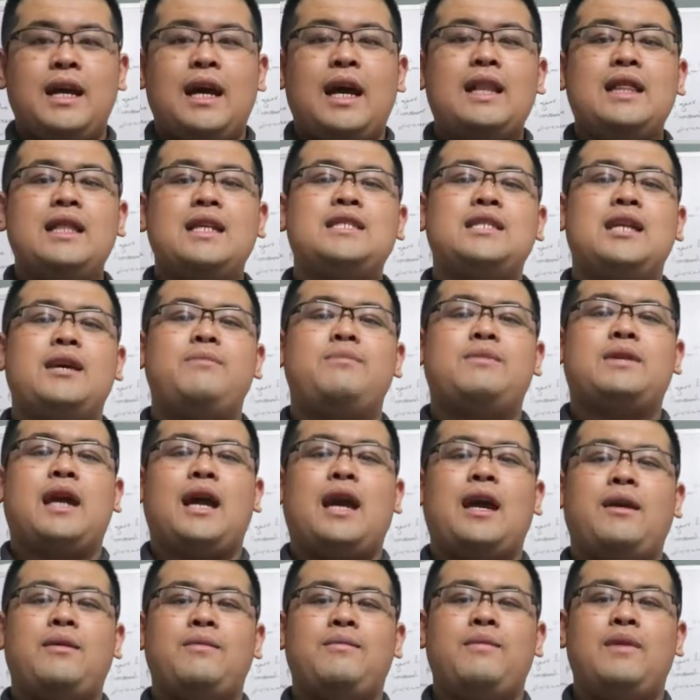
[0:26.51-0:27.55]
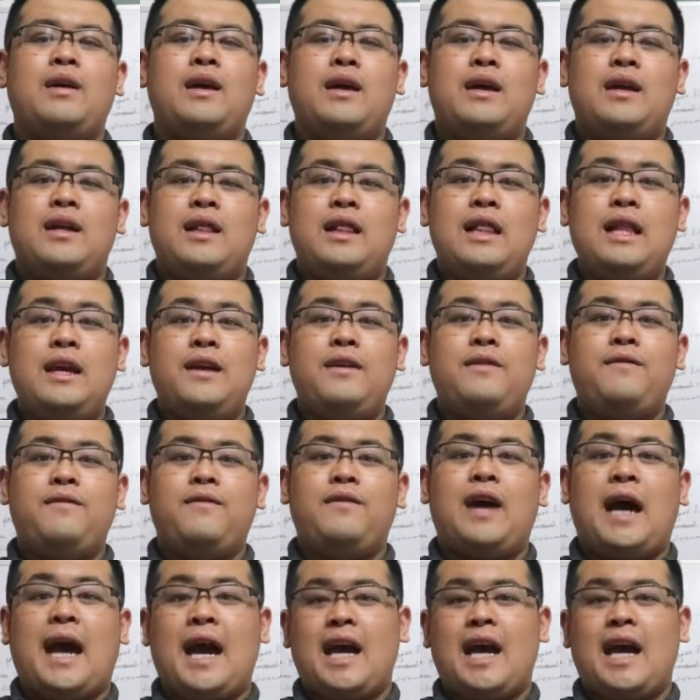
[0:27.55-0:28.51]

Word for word: at the same time, live